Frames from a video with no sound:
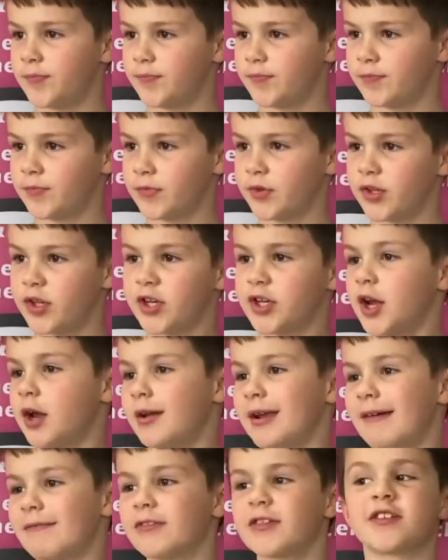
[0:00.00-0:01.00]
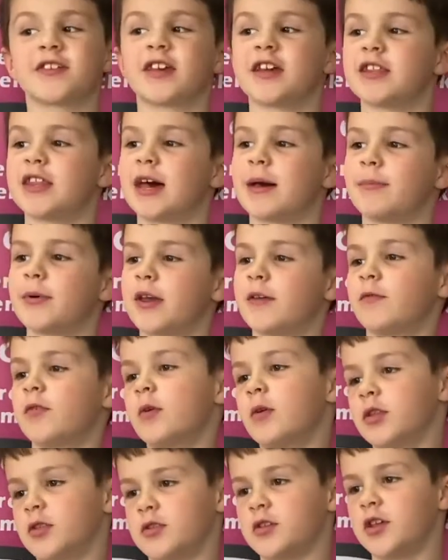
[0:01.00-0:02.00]
Okay. You don't have to say that, but if you
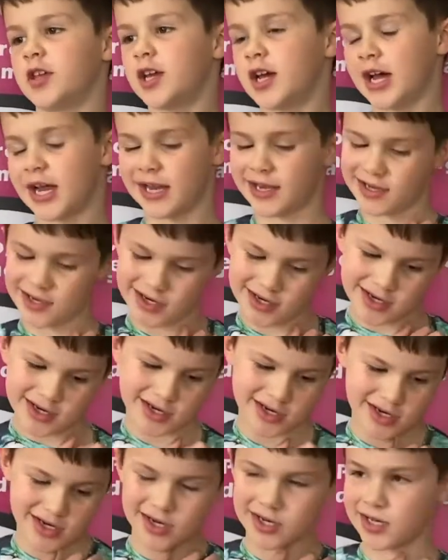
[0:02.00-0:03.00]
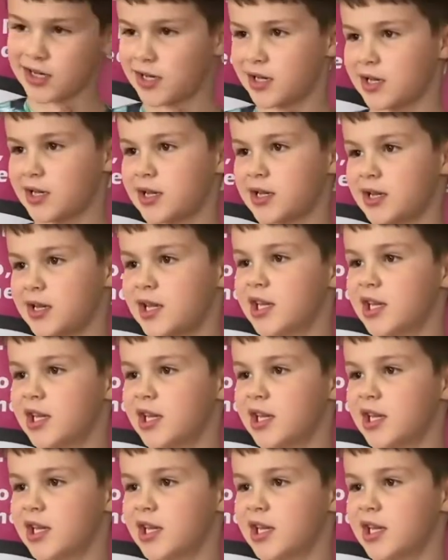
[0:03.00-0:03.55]
want to, you can. But it's a nice thing to say.